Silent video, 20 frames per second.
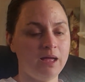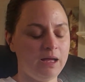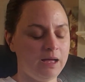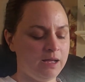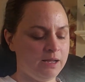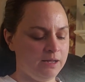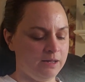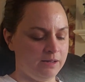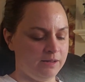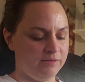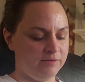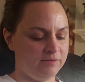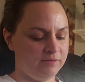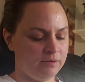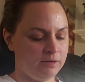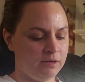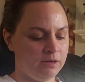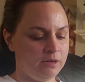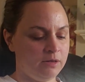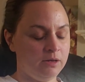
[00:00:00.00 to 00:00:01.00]
Hi guys.
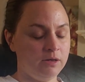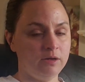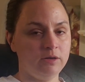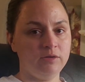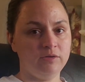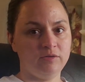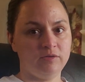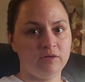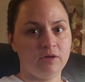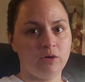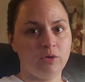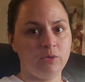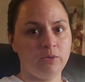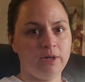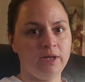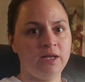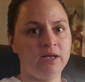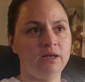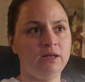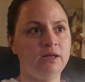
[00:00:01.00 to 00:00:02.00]
So
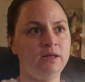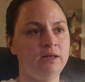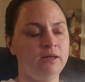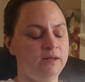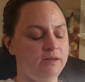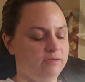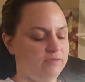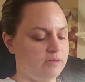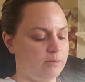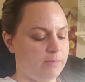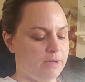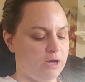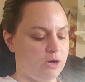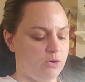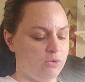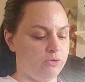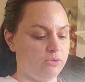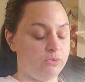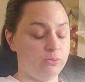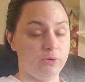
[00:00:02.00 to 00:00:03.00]
it is
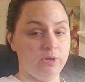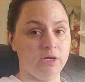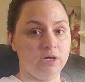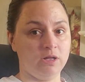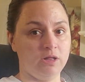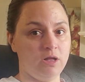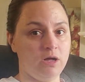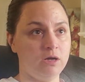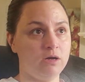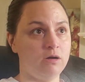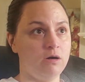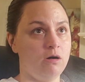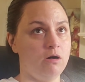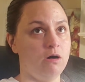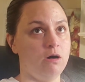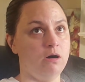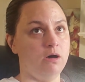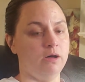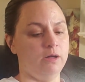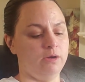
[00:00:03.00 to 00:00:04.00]
about 3 o'clock
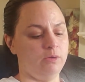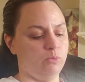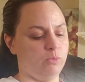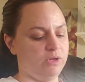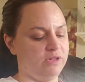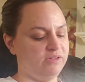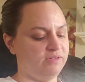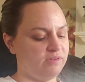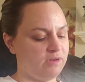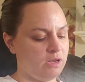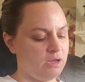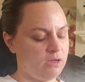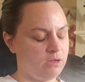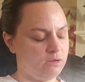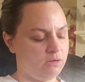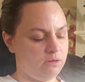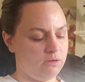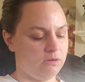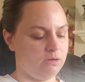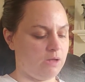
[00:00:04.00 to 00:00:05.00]
on Wednesday,
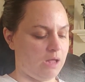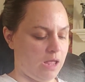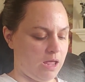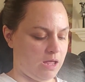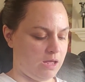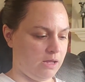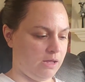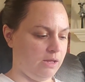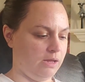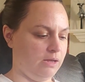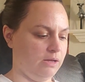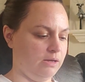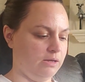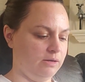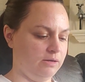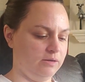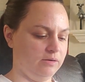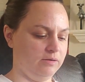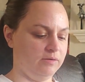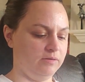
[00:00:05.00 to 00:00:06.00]

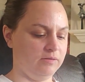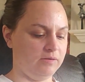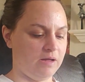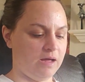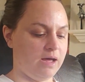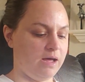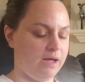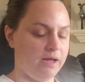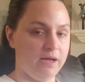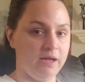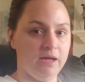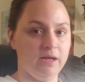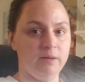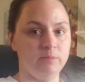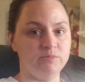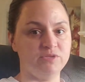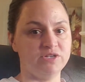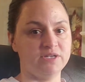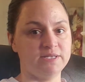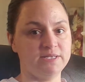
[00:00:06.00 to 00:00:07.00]
and I
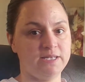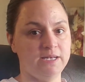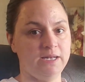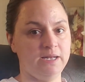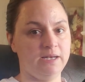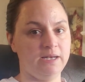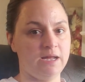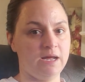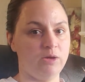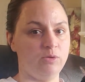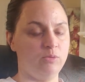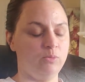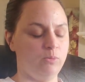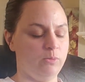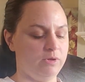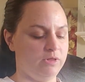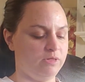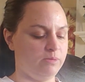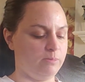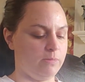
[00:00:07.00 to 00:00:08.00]
am just sitting down
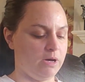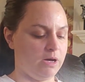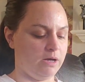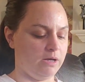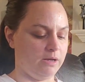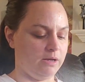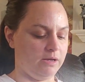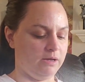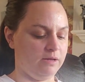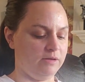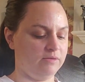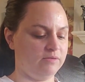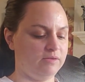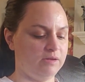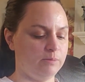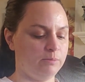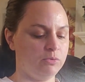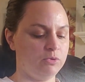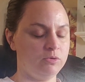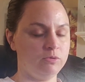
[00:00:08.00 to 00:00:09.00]
with my
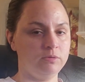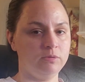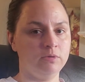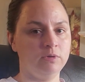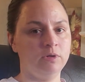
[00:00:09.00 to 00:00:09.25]
sample,